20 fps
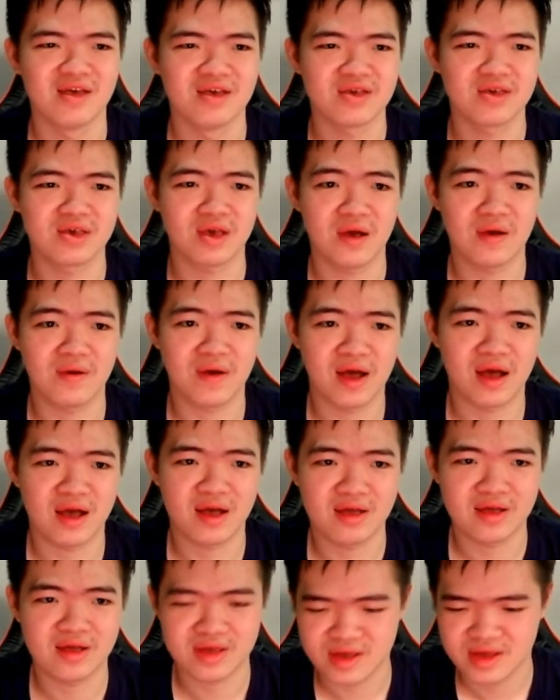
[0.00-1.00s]
so uh,
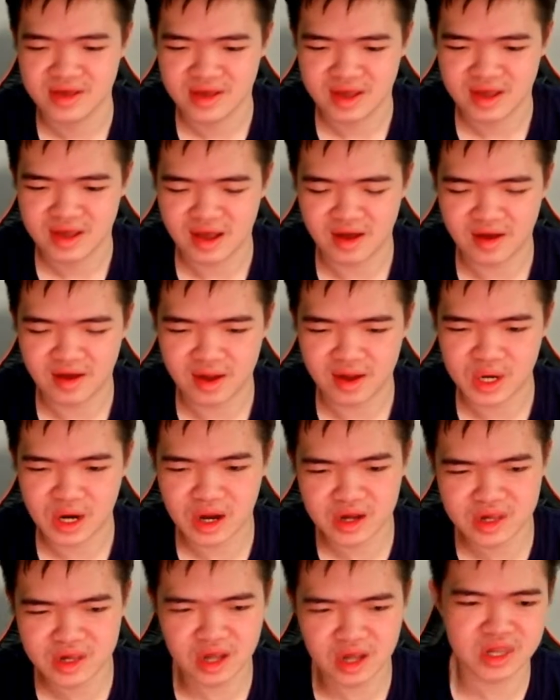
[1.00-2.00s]
I'll catch you guys
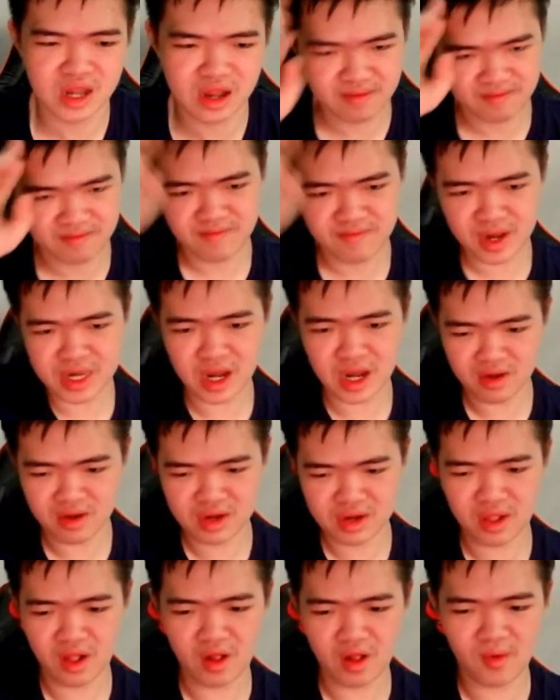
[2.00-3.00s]
next time. Peace out to
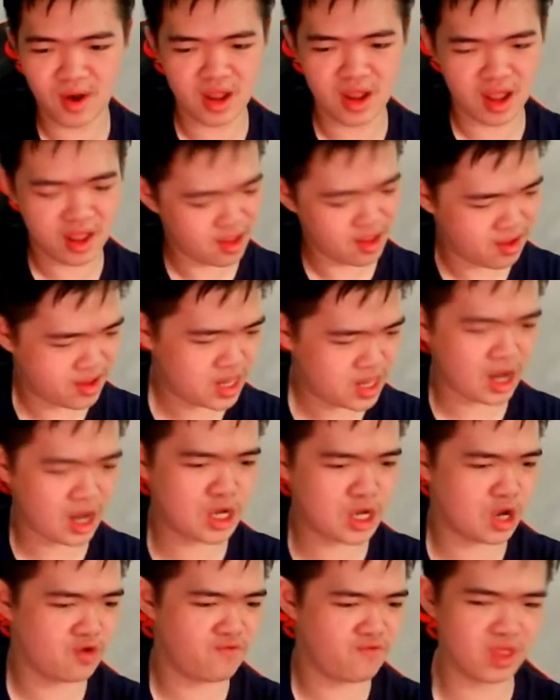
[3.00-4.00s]
one, and stay
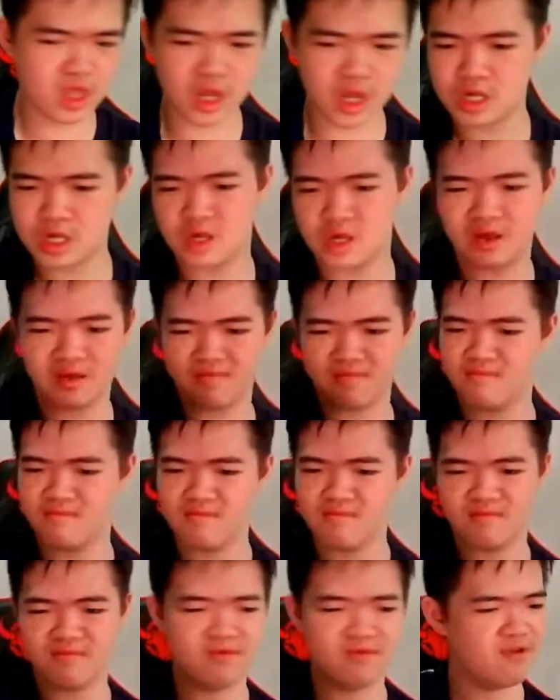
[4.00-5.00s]
tuned for these
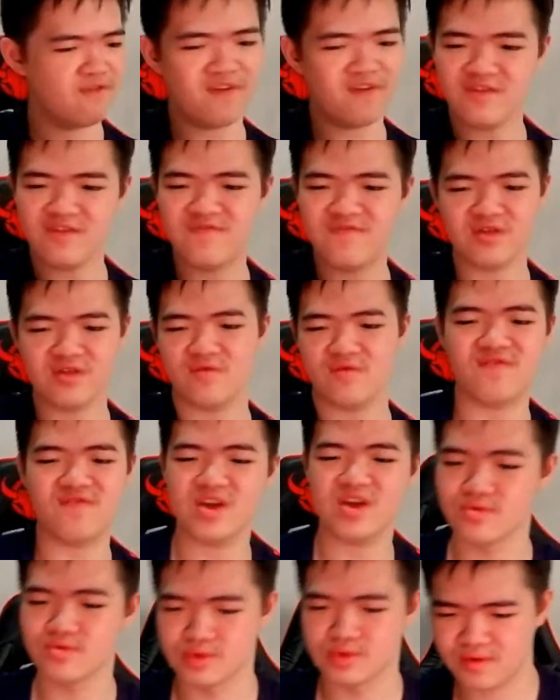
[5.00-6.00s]
fun-filled
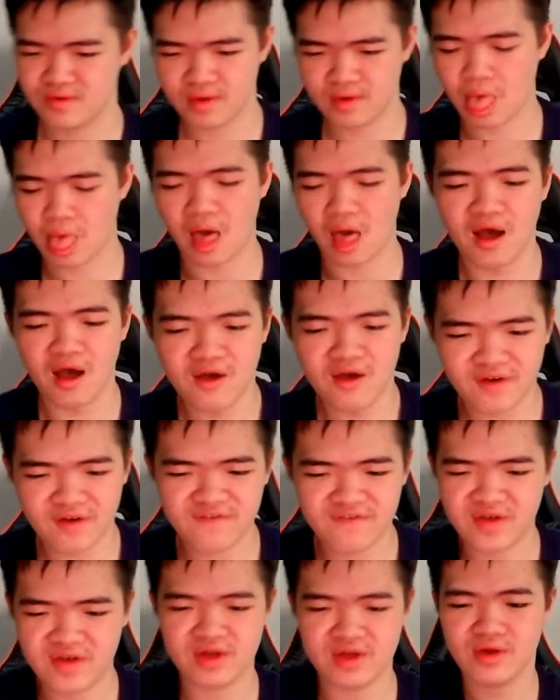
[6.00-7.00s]
reviews. Uh, uh
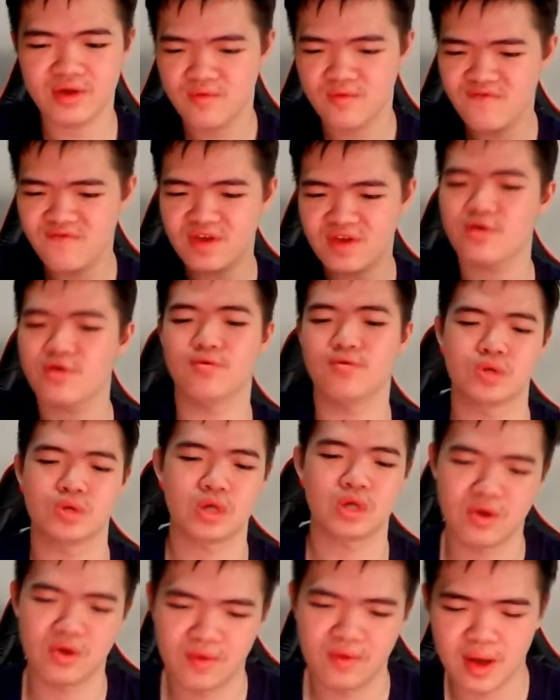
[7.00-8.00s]
fun-filled reviews.
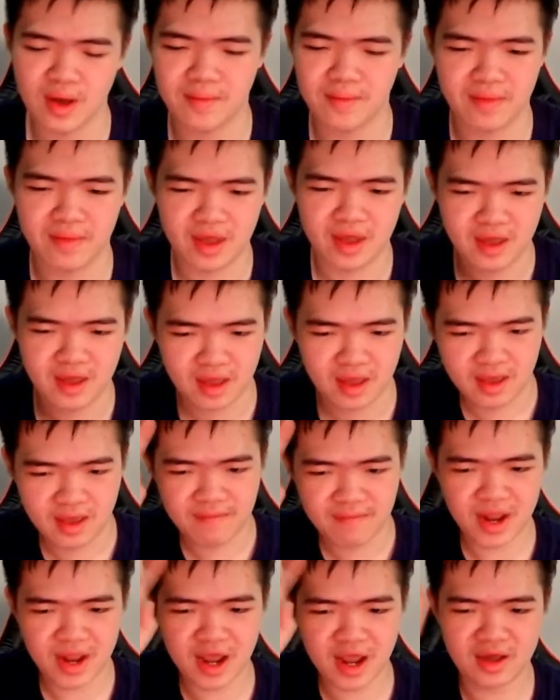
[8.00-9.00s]
So, um, bye
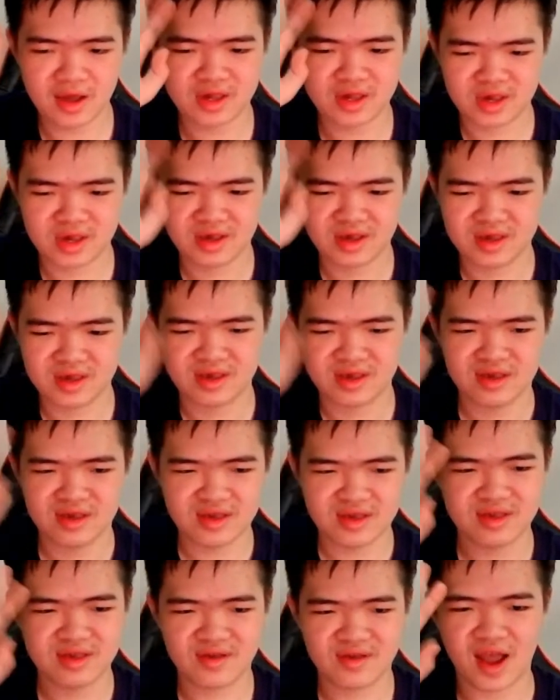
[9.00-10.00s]
guys.
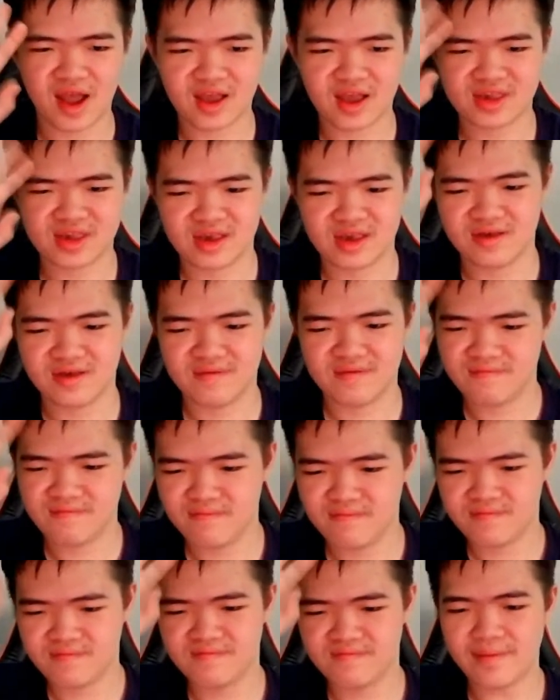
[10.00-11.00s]
See you guys.
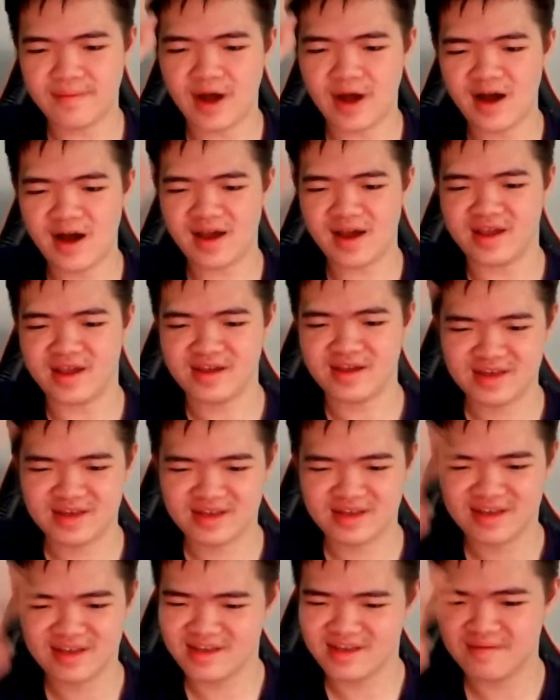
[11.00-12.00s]
Bye bye.
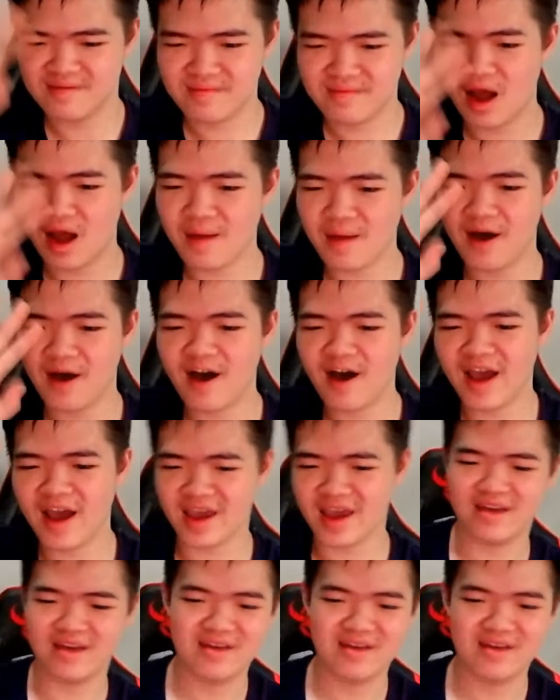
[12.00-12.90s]
Bye bye.